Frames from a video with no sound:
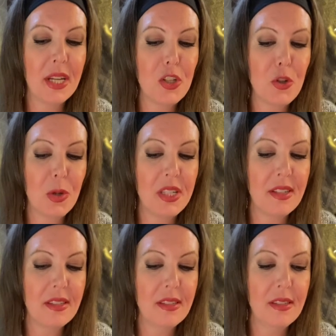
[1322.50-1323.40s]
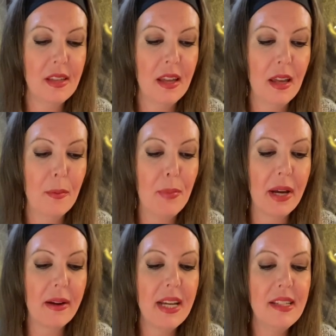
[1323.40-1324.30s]
choices
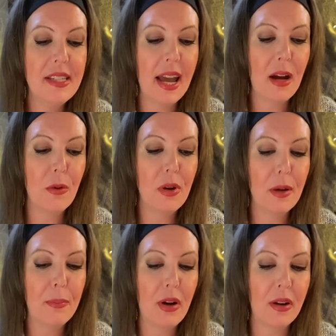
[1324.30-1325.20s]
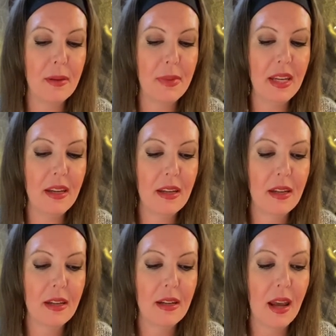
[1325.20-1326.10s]
bearing down upon me,
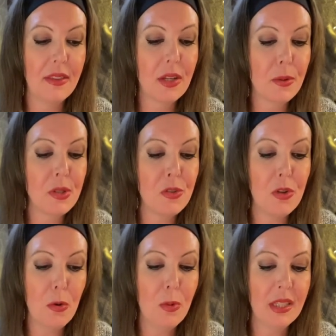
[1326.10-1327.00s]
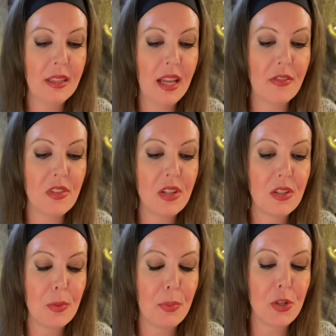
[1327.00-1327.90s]
and there is no one left
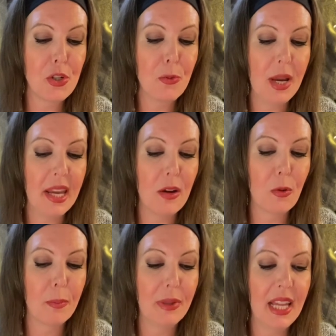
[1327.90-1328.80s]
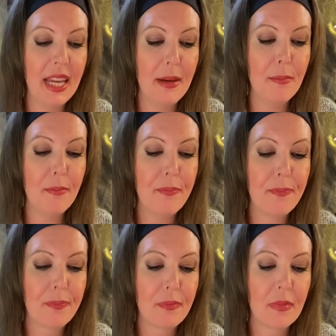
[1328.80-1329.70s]
to push away or blame.
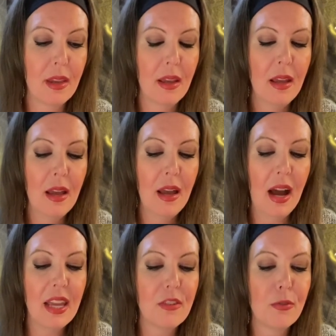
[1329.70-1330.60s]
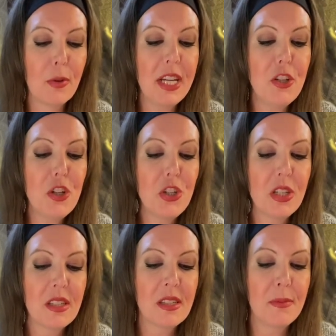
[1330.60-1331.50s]
I have reached
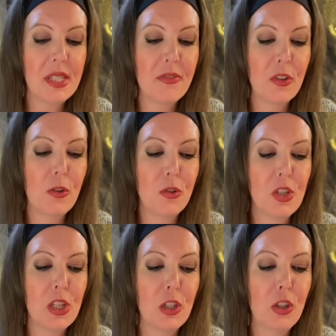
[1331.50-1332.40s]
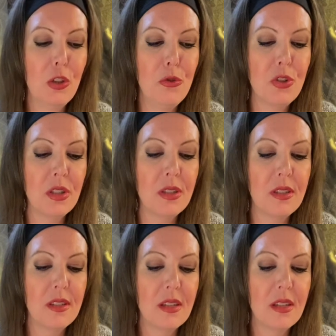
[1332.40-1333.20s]
some difficult conclusions,